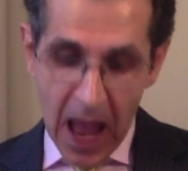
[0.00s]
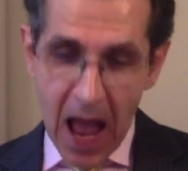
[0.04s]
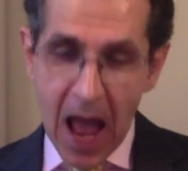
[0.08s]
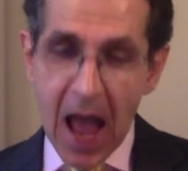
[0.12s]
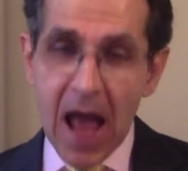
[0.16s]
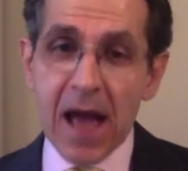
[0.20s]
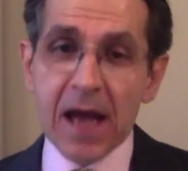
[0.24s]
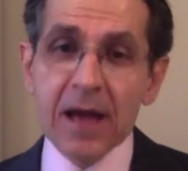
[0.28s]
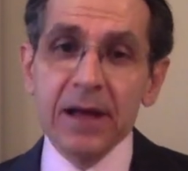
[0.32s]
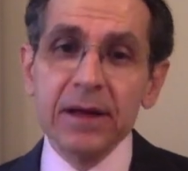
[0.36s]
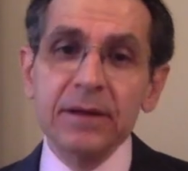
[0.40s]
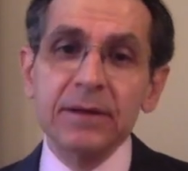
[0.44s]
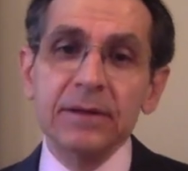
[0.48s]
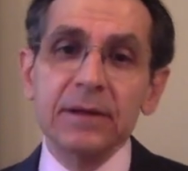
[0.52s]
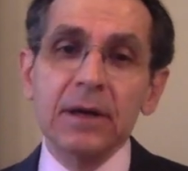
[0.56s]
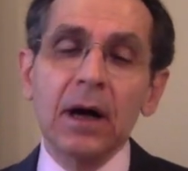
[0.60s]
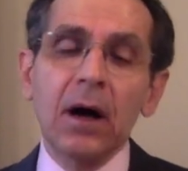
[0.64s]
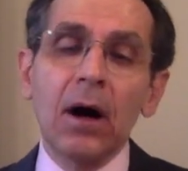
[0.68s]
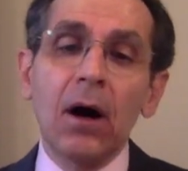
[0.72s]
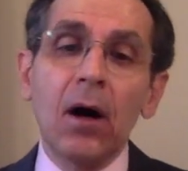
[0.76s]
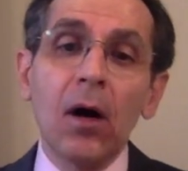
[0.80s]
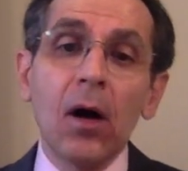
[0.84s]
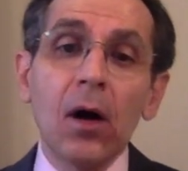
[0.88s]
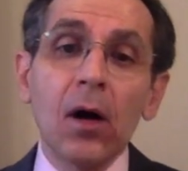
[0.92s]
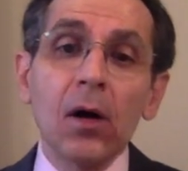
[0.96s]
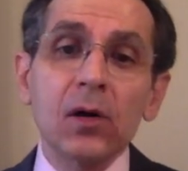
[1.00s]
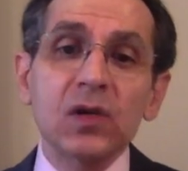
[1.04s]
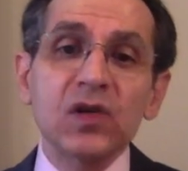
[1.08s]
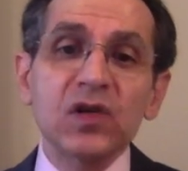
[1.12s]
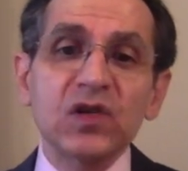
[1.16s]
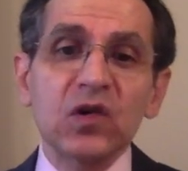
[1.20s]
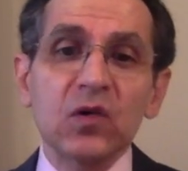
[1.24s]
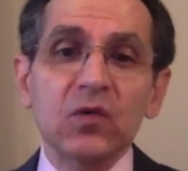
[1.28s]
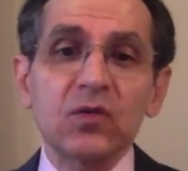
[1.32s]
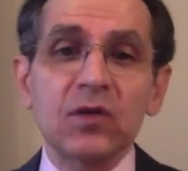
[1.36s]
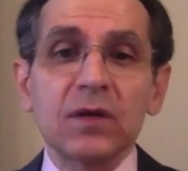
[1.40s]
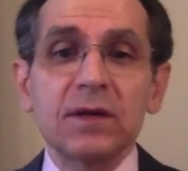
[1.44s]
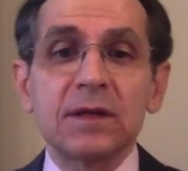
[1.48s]
and
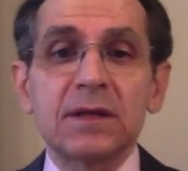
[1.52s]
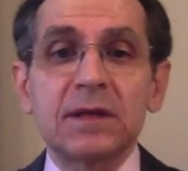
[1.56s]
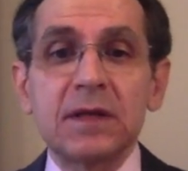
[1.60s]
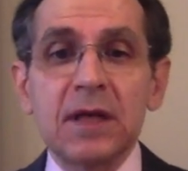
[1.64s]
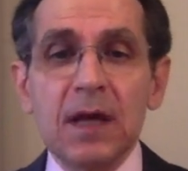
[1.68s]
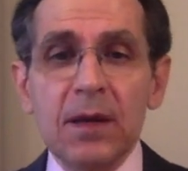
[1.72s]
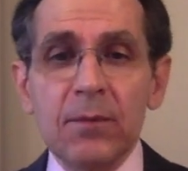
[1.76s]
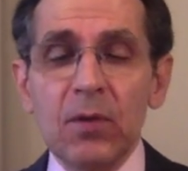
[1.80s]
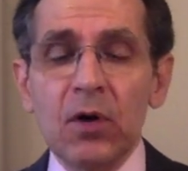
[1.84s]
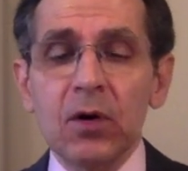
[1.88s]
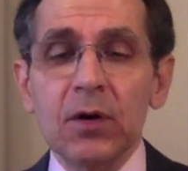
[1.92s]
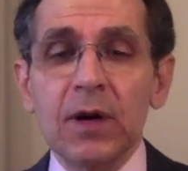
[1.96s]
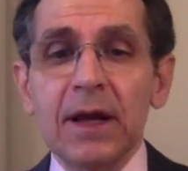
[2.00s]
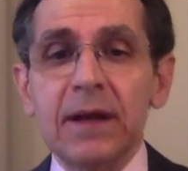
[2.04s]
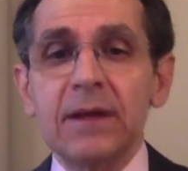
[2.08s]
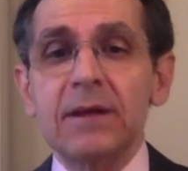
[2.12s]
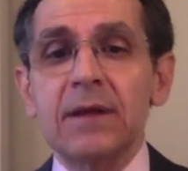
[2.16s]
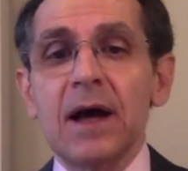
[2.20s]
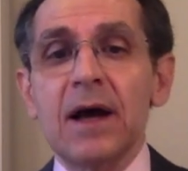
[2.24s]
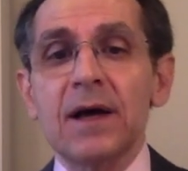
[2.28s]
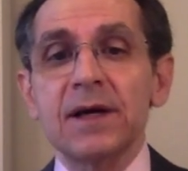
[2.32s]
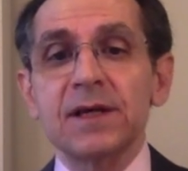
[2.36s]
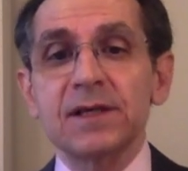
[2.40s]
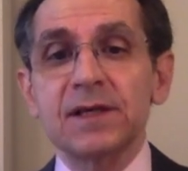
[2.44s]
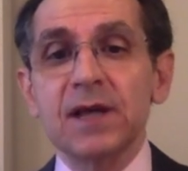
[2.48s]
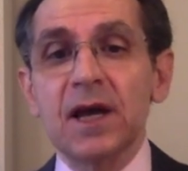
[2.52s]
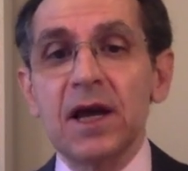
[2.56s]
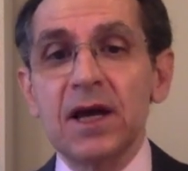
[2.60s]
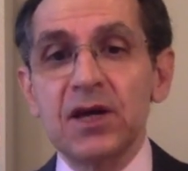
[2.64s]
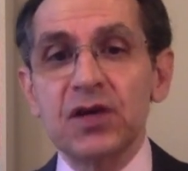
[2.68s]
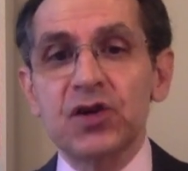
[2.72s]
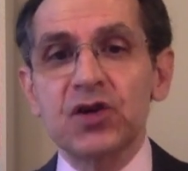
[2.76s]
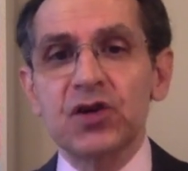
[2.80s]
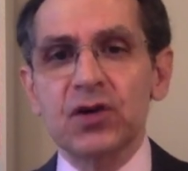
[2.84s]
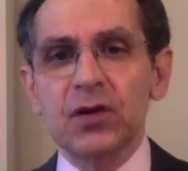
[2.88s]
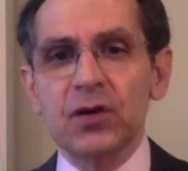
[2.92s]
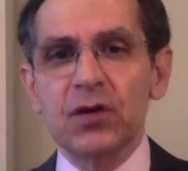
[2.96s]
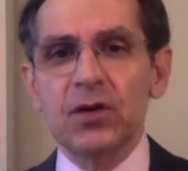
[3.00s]
also the
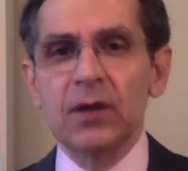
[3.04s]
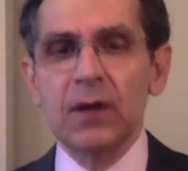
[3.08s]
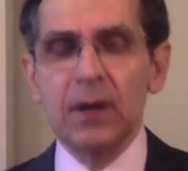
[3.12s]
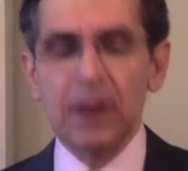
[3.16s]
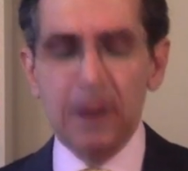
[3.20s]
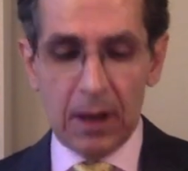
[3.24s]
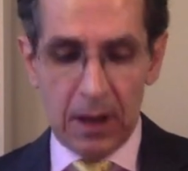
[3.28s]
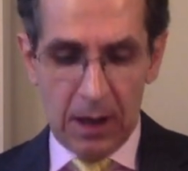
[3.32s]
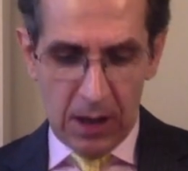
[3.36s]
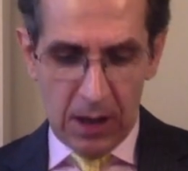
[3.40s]
demonetization